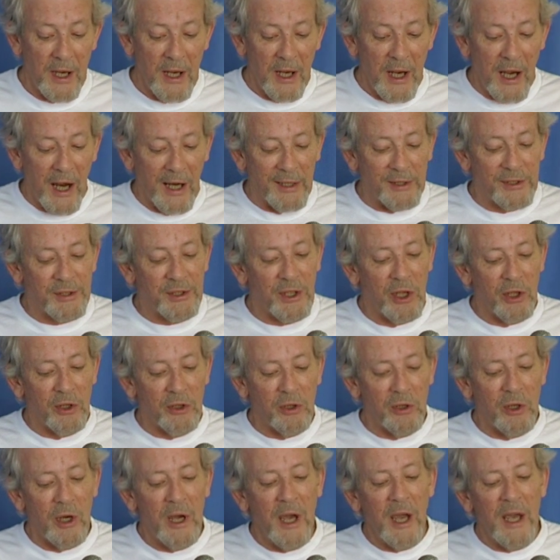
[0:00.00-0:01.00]
and
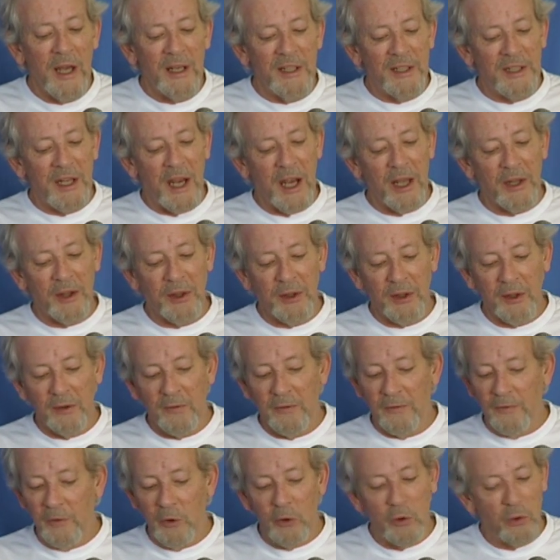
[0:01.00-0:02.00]
so death
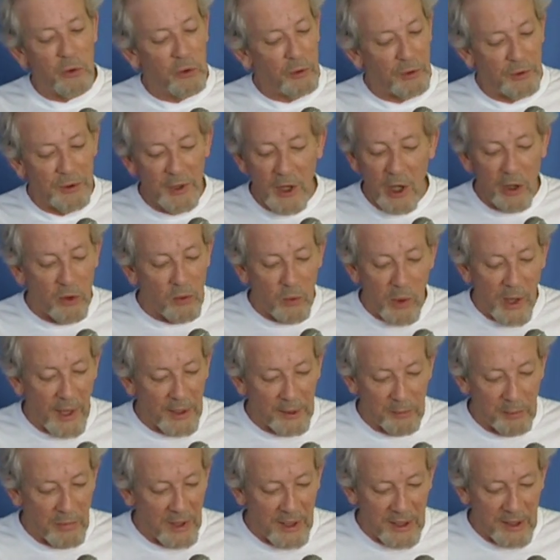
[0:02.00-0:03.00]
fooled no
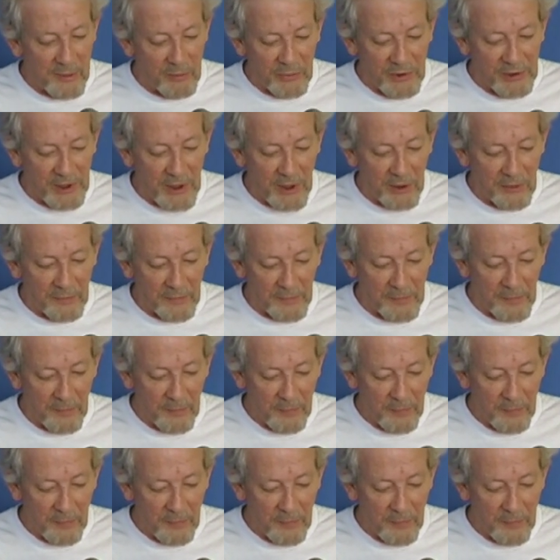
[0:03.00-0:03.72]
one but himself.